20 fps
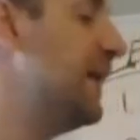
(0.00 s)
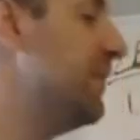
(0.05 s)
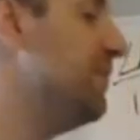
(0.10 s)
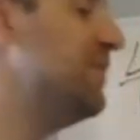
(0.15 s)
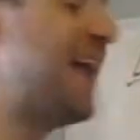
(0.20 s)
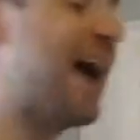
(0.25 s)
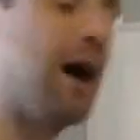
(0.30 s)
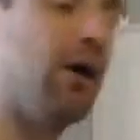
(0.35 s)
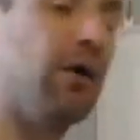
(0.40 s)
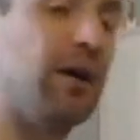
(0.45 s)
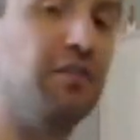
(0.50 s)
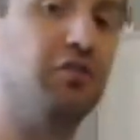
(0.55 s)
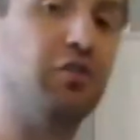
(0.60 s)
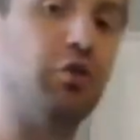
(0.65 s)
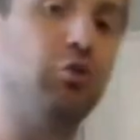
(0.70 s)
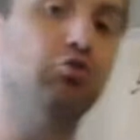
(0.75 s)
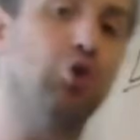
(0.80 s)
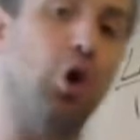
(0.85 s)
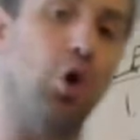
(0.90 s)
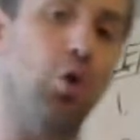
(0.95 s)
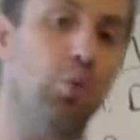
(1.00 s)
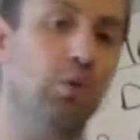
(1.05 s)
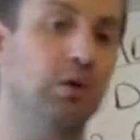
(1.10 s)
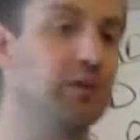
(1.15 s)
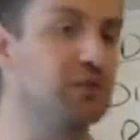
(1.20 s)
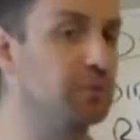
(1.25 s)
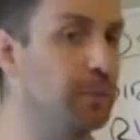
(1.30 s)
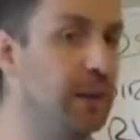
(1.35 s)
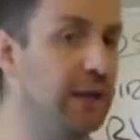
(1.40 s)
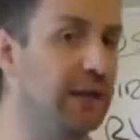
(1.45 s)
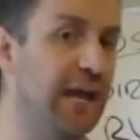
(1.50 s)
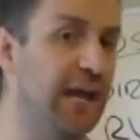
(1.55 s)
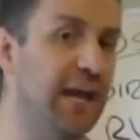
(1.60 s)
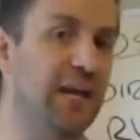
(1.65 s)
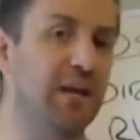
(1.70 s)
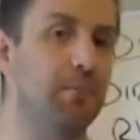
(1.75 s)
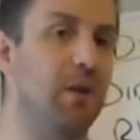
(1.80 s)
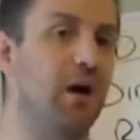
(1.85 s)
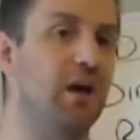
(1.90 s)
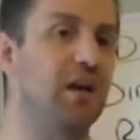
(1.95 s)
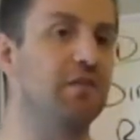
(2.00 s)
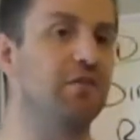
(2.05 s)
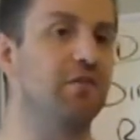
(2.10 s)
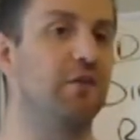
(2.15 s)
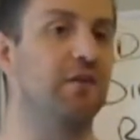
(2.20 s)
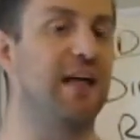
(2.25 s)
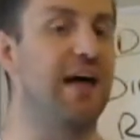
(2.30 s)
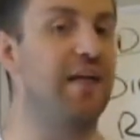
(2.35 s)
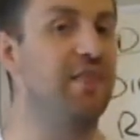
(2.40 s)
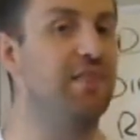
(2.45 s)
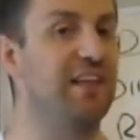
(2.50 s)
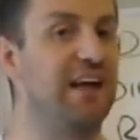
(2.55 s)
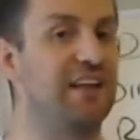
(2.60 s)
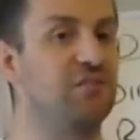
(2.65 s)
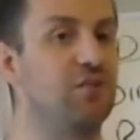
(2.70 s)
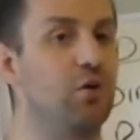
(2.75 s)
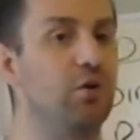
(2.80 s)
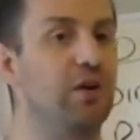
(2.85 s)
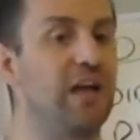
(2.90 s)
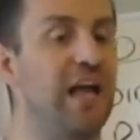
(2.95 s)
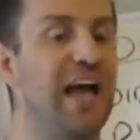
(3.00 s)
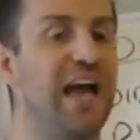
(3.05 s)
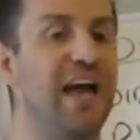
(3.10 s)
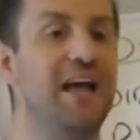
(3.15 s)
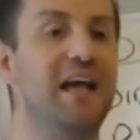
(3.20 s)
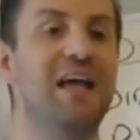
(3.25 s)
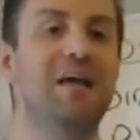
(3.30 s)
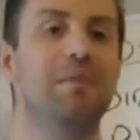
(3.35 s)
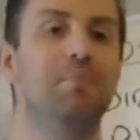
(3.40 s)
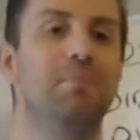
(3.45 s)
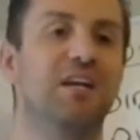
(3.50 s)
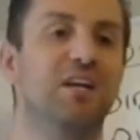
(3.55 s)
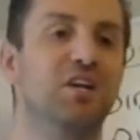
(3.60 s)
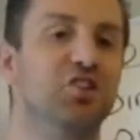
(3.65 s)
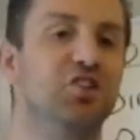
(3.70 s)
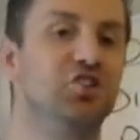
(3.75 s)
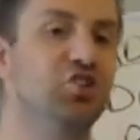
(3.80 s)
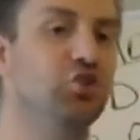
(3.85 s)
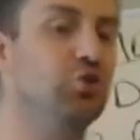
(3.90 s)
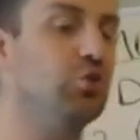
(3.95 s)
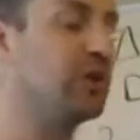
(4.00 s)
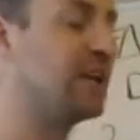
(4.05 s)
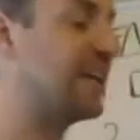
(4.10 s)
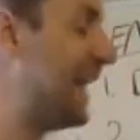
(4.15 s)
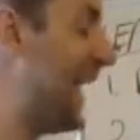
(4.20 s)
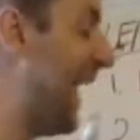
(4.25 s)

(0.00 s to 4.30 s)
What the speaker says: Now, if you don't want to spend any money for that, that's okay, because you can